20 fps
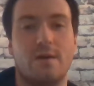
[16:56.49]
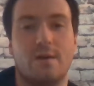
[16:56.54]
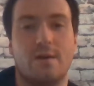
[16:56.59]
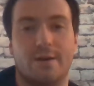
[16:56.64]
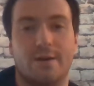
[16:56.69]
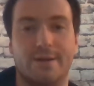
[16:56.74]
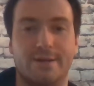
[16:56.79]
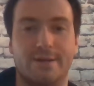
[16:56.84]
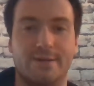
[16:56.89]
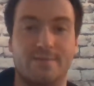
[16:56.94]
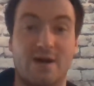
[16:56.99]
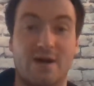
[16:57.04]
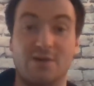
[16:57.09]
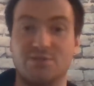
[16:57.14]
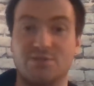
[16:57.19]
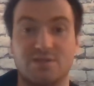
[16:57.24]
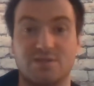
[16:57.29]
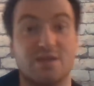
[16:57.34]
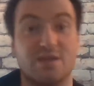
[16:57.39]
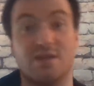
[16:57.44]
I'll
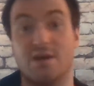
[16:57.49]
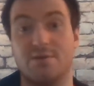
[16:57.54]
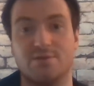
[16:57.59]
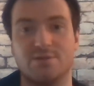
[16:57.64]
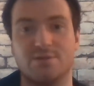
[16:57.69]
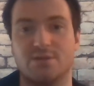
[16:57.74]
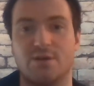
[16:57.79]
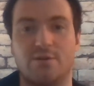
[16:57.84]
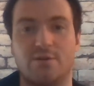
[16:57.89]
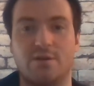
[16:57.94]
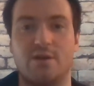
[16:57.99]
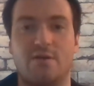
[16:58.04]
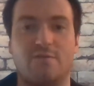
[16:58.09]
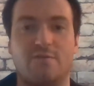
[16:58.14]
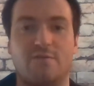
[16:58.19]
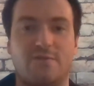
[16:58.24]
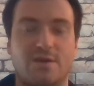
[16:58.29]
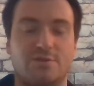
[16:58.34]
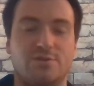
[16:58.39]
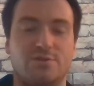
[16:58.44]
just let others go there
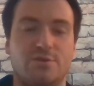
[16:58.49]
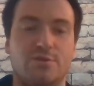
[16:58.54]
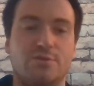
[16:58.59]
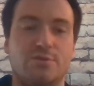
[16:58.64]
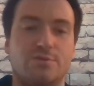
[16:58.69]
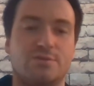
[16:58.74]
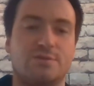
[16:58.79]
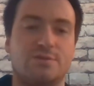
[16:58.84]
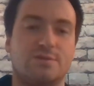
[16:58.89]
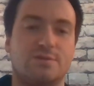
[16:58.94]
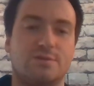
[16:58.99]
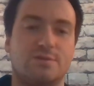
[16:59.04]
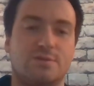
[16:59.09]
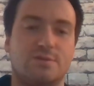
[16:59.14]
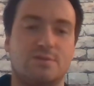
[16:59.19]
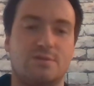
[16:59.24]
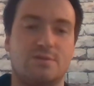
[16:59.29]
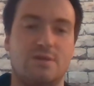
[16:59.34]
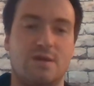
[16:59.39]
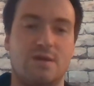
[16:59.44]
if they choose.
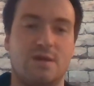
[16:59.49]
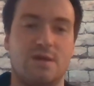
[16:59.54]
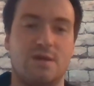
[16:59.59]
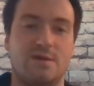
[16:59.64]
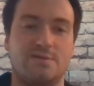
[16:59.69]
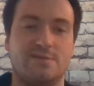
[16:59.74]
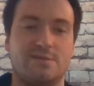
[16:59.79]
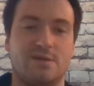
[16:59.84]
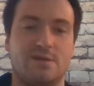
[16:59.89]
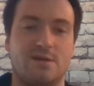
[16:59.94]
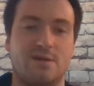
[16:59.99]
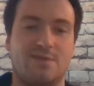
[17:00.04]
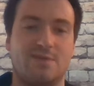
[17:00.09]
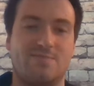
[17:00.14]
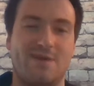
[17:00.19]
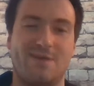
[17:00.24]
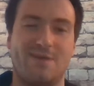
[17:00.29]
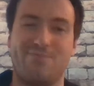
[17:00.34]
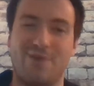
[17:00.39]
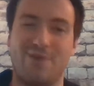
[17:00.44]
And
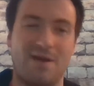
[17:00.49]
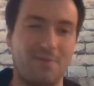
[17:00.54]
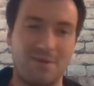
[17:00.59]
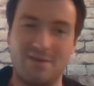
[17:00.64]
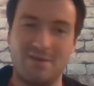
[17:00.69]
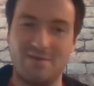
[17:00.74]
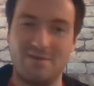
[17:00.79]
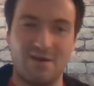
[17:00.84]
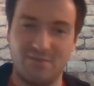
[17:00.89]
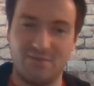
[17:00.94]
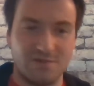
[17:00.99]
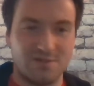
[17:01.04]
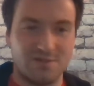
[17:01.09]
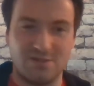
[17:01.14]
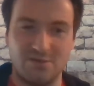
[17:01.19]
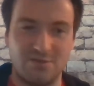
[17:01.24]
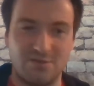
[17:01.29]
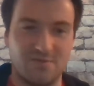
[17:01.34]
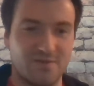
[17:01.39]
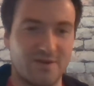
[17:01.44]
I probably, of the
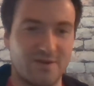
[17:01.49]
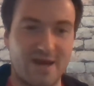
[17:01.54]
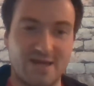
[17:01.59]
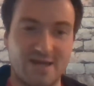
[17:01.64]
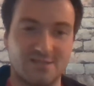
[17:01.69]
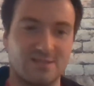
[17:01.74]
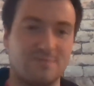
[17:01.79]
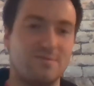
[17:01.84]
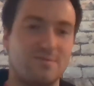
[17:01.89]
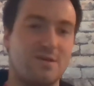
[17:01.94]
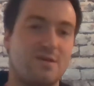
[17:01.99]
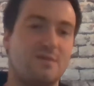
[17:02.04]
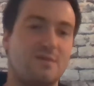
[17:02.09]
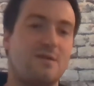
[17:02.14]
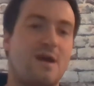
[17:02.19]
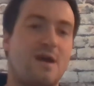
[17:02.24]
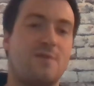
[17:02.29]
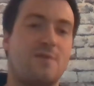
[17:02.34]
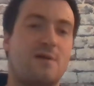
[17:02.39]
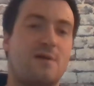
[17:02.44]
two, if you're asking me,
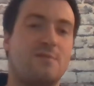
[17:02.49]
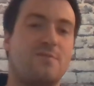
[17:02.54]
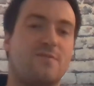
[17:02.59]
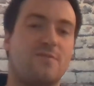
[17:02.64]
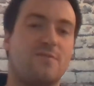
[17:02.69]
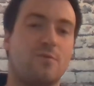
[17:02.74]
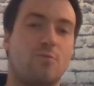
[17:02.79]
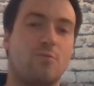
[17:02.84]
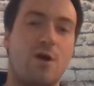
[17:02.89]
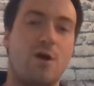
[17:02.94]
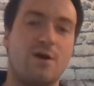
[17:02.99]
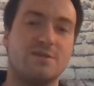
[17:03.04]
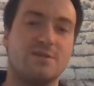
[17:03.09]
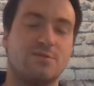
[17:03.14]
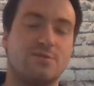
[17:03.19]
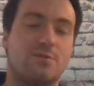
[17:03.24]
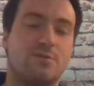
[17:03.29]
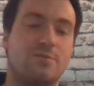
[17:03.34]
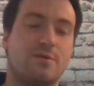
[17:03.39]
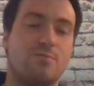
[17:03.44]
I probably prefer Wallace
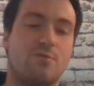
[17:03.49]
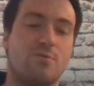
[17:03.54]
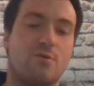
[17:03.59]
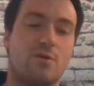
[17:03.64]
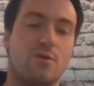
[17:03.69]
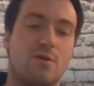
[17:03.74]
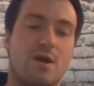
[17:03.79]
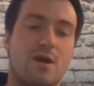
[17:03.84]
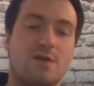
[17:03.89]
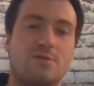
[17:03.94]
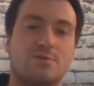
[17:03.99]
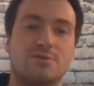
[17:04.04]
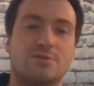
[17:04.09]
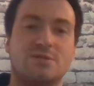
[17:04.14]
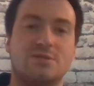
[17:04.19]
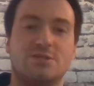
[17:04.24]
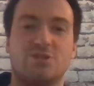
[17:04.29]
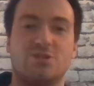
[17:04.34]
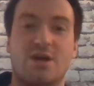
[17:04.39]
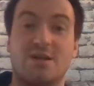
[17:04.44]
a little bit more. I notice
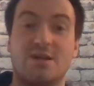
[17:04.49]
his shot